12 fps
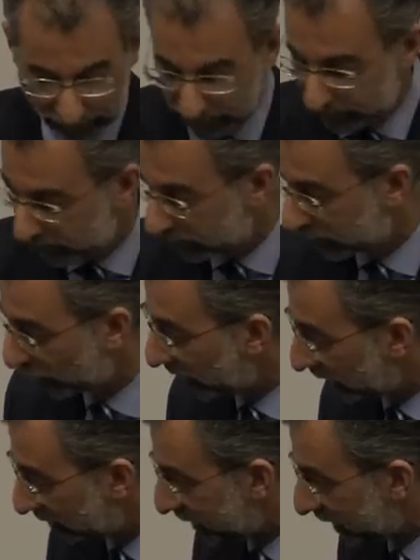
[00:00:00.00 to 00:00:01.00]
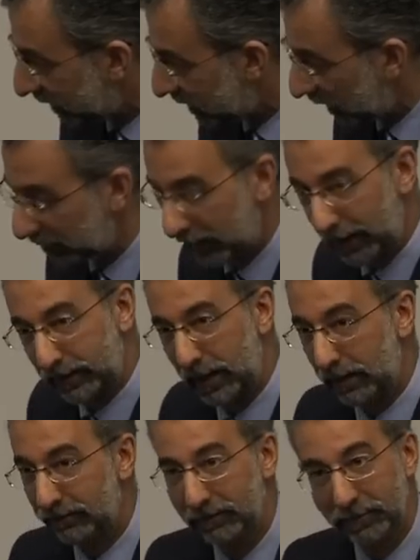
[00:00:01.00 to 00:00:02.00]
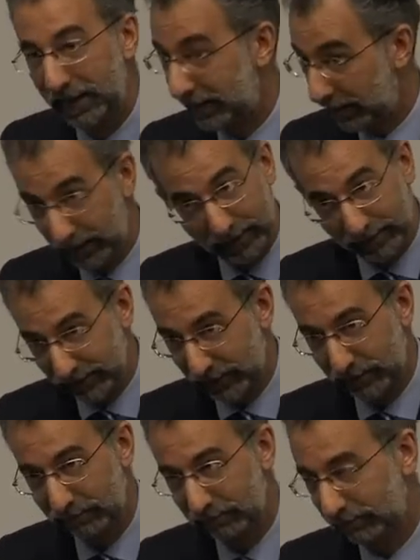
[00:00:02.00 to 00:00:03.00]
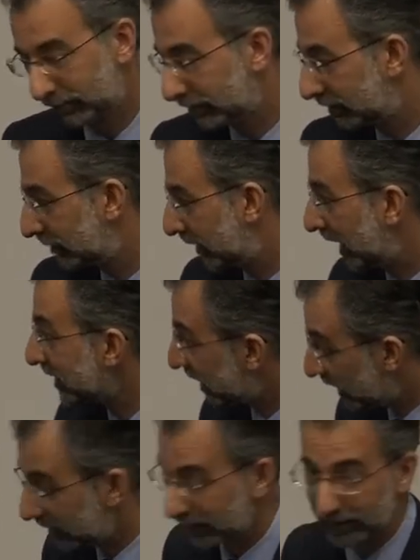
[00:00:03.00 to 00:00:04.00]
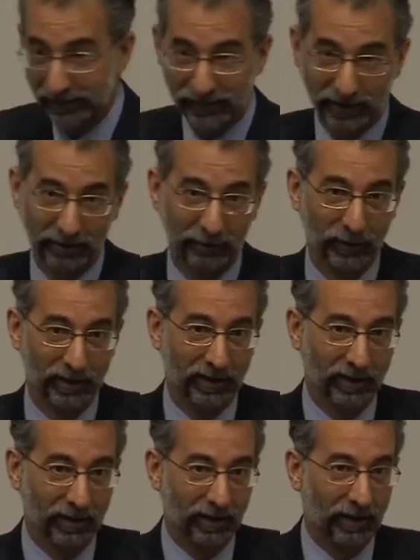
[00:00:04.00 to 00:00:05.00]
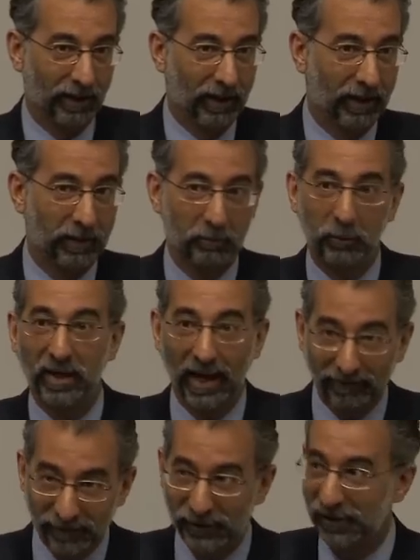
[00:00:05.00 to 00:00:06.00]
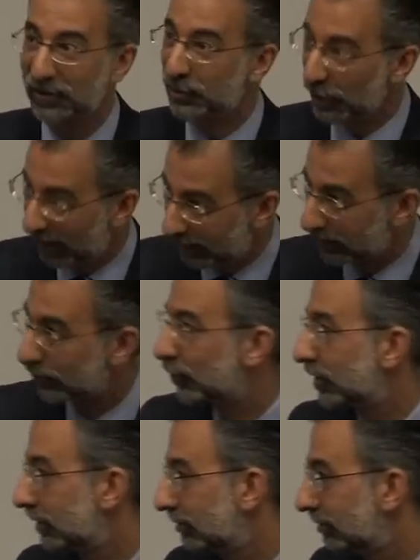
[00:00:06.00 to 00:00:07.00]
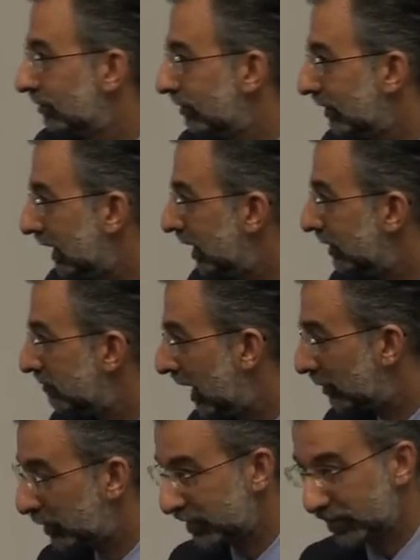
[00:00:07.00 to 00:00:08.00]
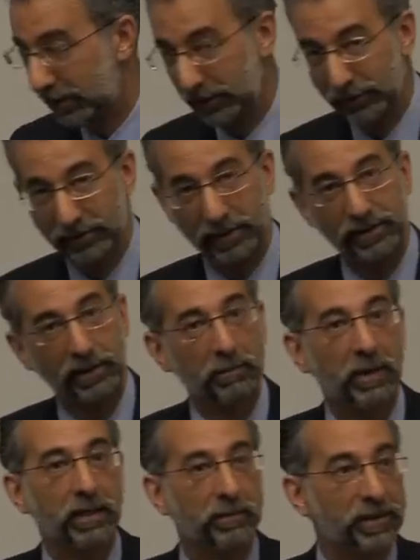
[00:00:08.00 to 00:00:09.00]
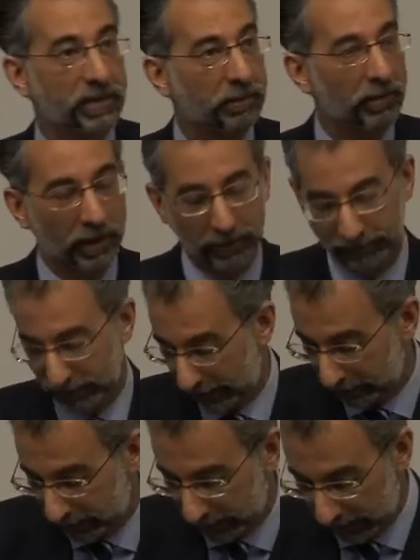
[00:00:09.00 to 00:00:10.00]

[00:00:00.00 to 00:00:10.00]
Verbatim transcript: And Doreen and I have been in double act now for many years, nineteen years, so uh, we haven't exchanged um, our presentation today, so there may be some overlap.